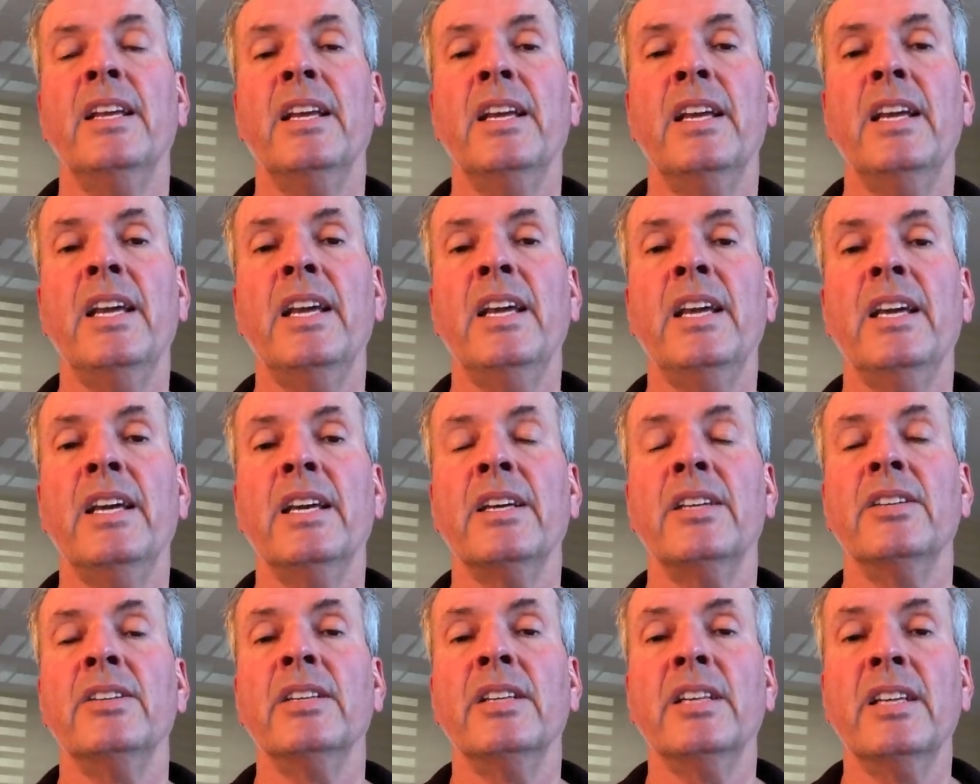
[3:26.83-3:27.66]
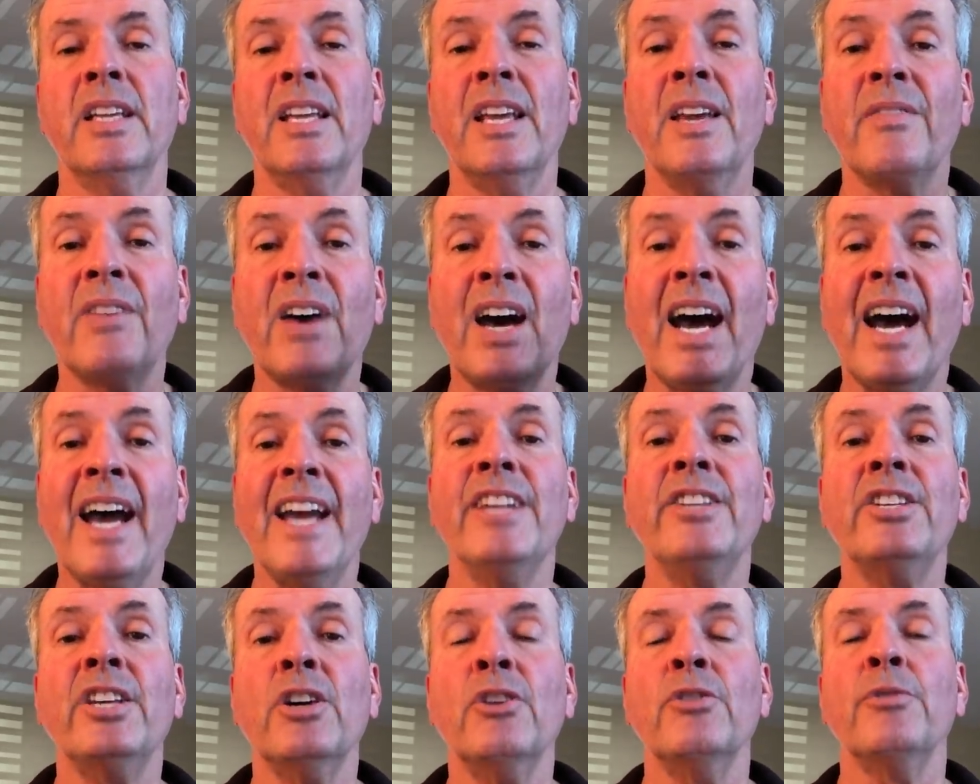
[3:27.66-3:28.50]
And if
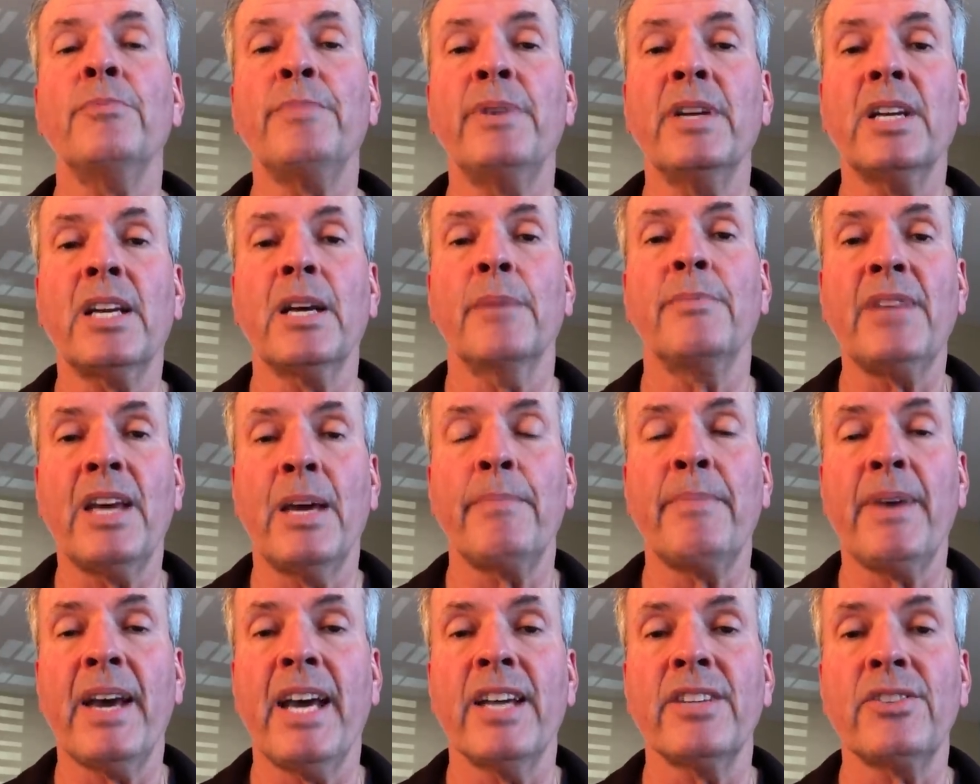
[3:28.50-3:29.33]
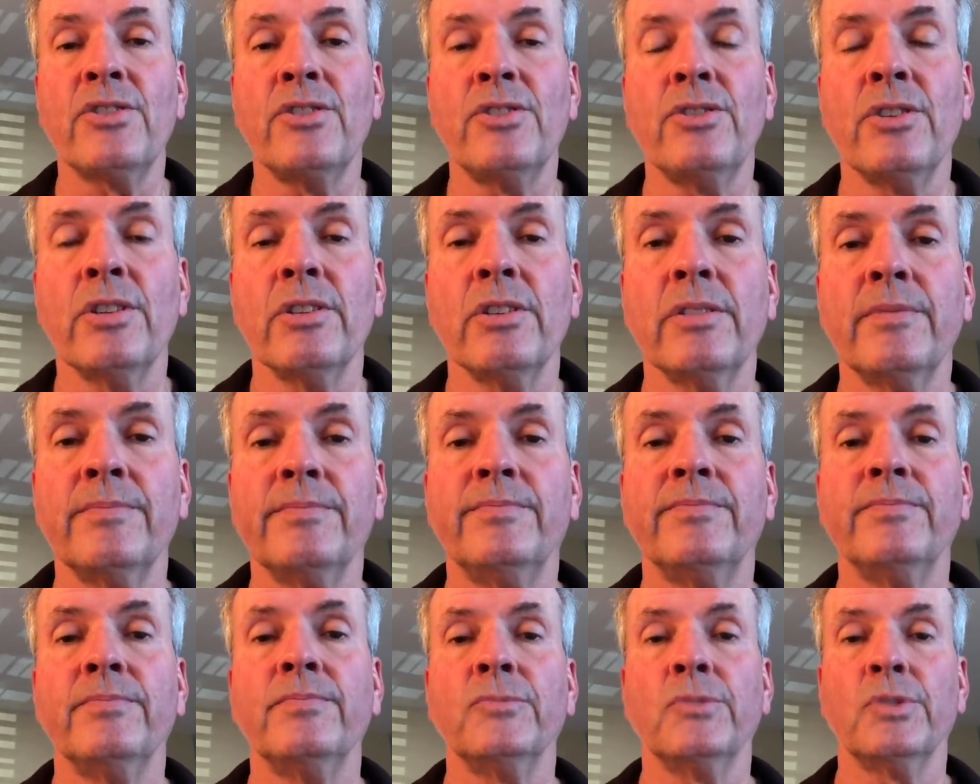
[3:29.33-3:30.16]
I don't pick up that passenger,
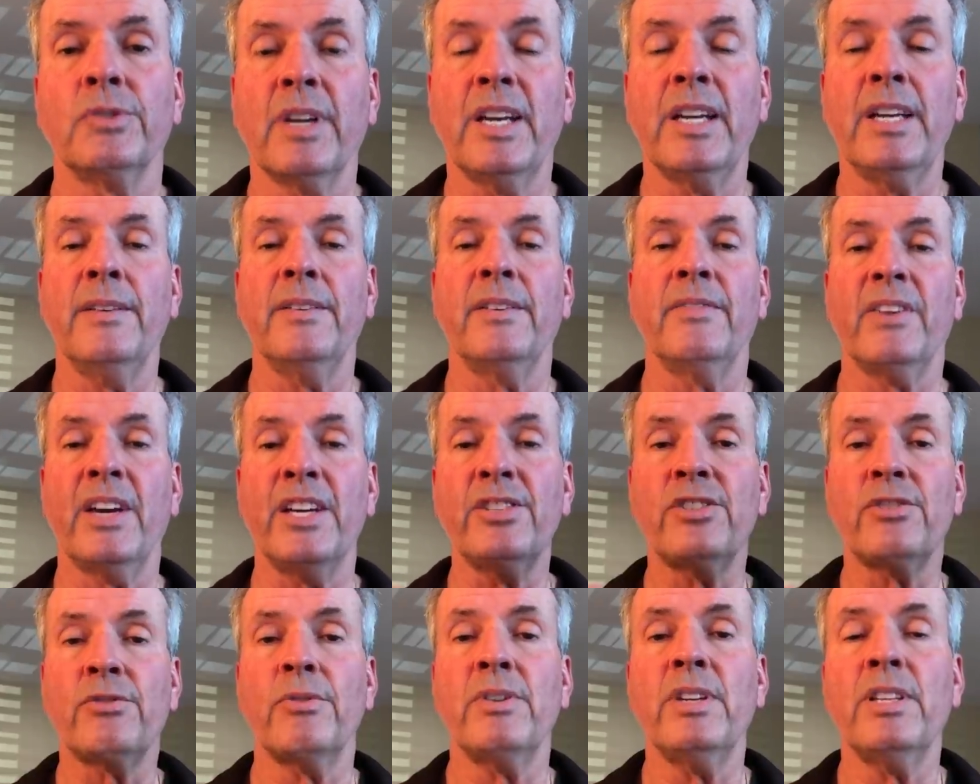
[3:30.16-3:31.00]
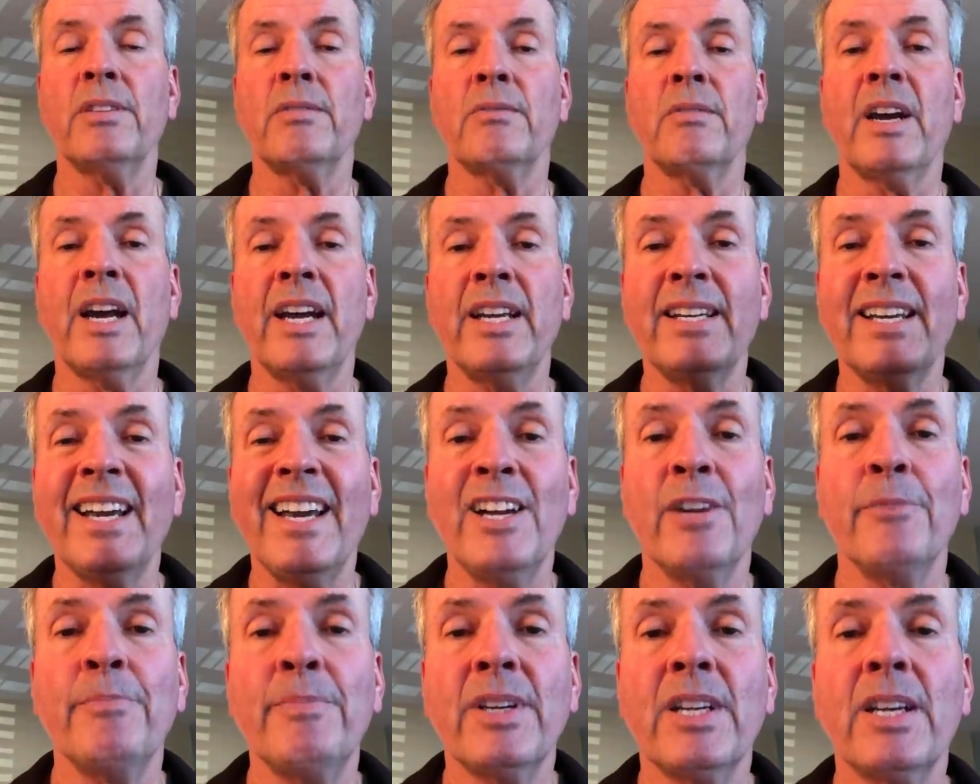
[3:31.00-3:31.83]
right, if I screen the ride and I
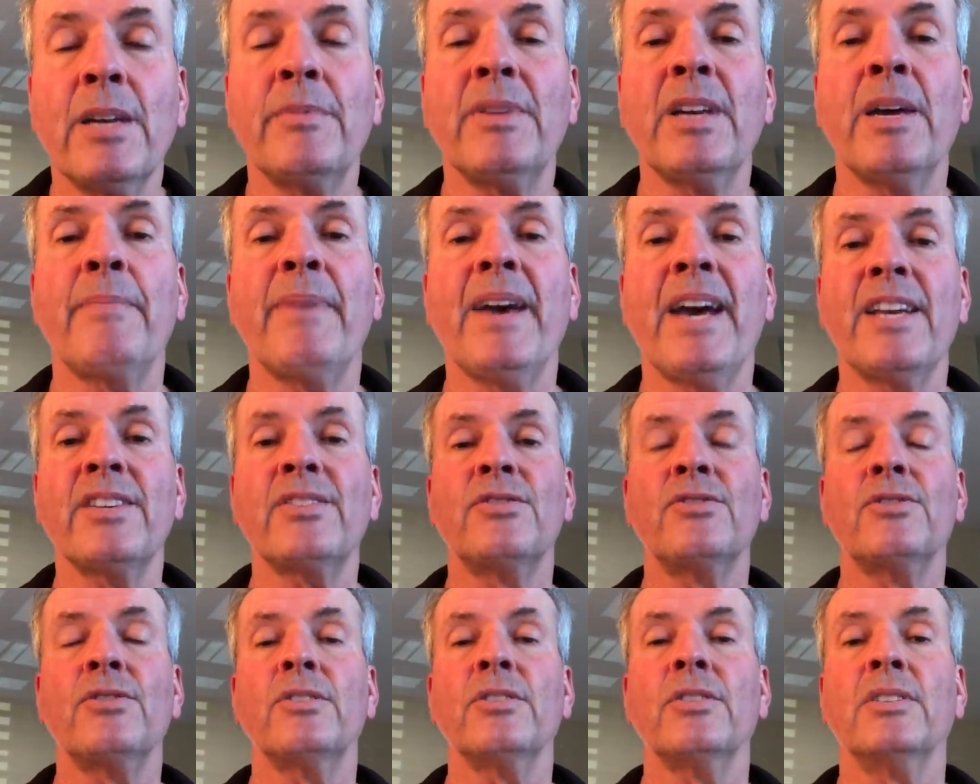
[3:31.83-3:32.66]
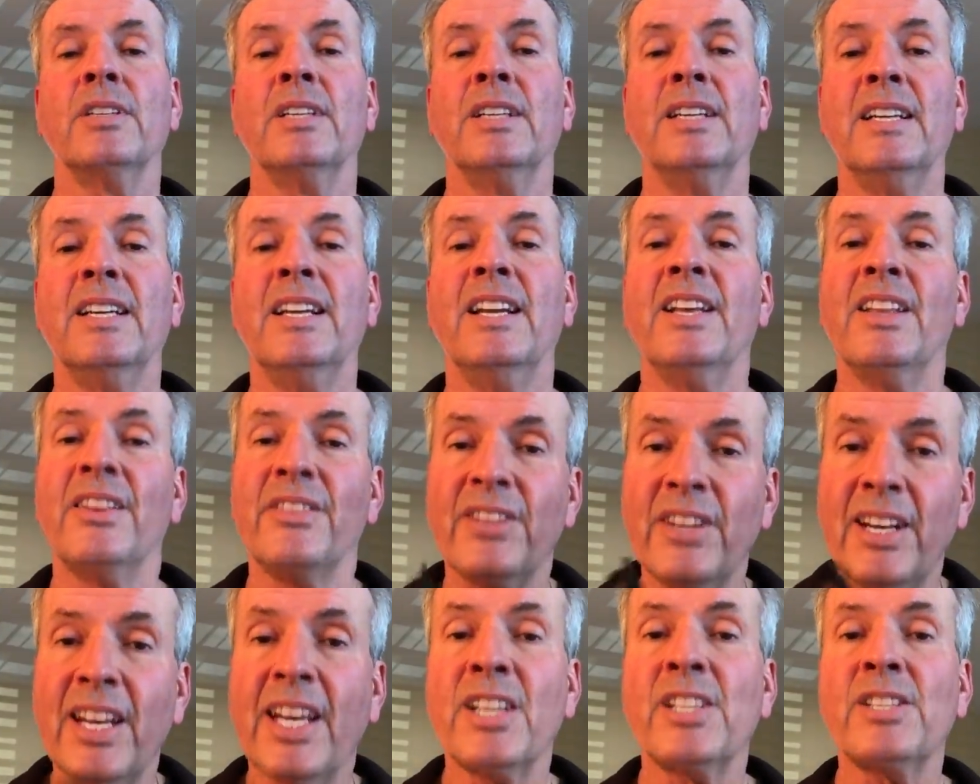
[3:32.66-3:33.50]
don't pick up that passenger,
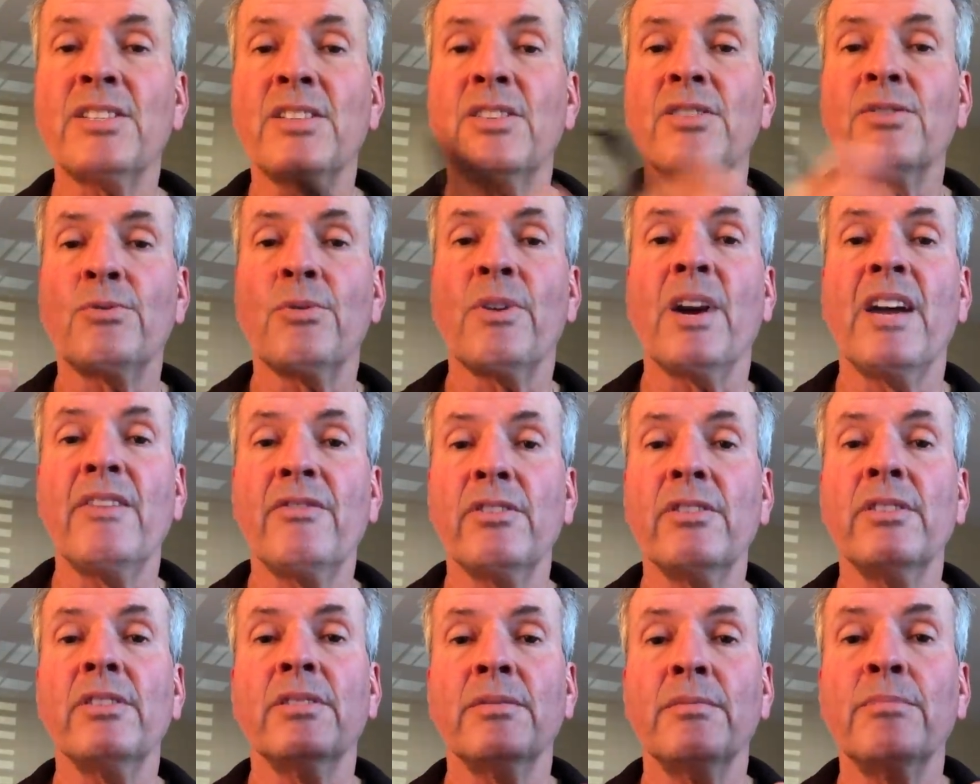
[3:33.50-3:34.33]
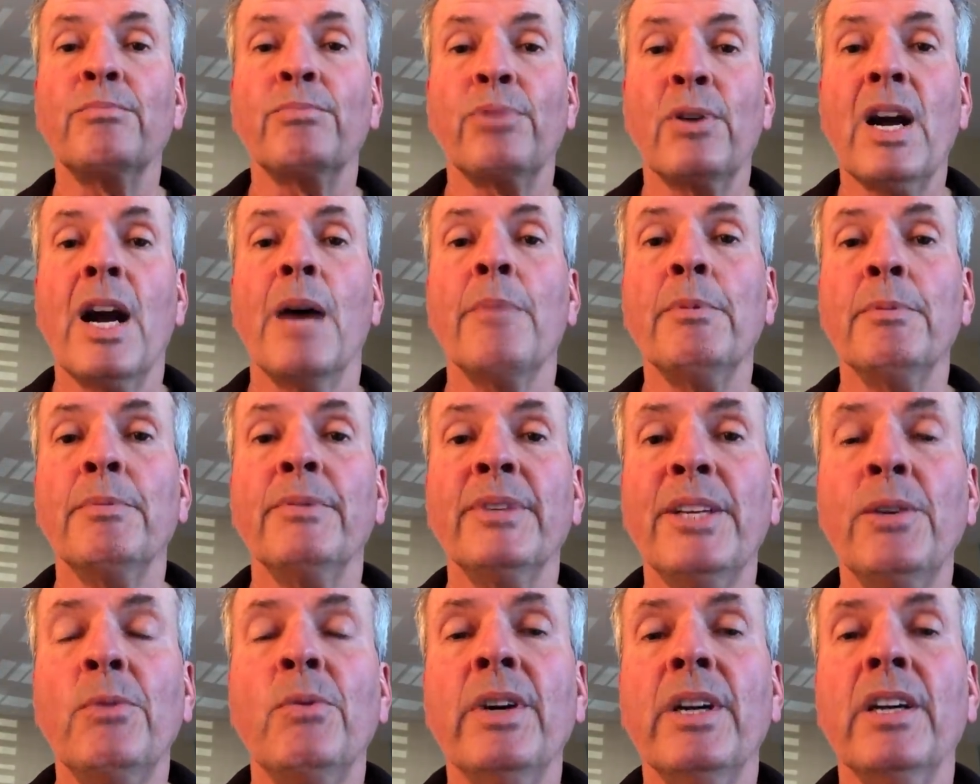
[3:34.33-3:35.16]
the next driver
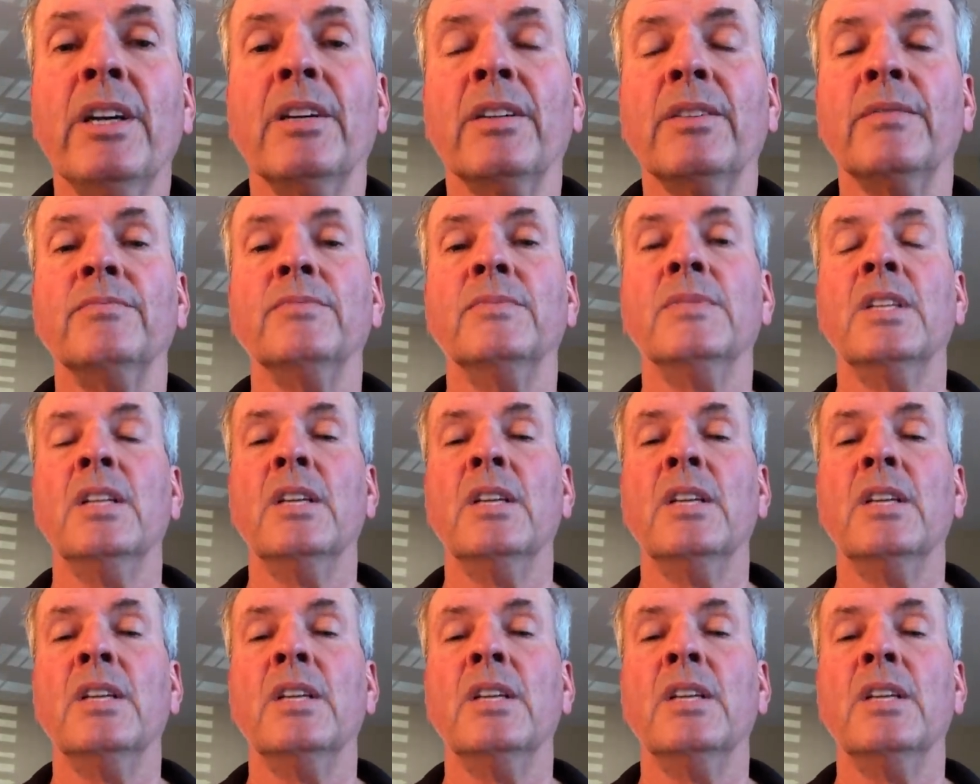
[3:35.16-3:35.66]
probably will.